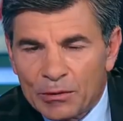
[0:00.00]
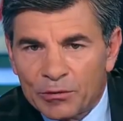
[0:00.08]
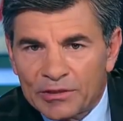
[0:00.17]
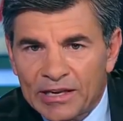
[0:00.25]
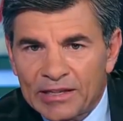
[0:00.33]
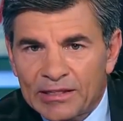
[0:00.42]
about
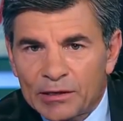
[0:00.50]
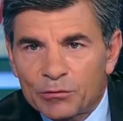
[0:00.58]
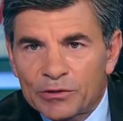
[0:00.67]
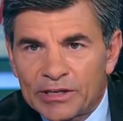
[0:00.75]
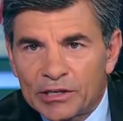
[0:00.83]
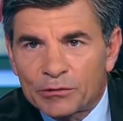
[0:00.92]
what they think
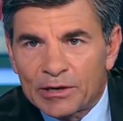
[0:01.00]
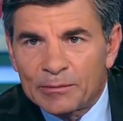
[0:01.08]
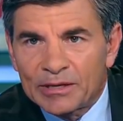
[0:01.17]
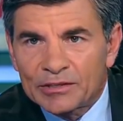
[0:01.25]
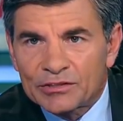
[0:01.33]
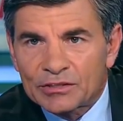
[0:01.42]
were the
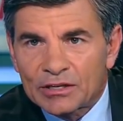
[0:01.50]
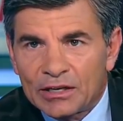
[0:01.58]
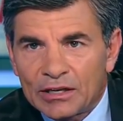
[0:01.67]
agreements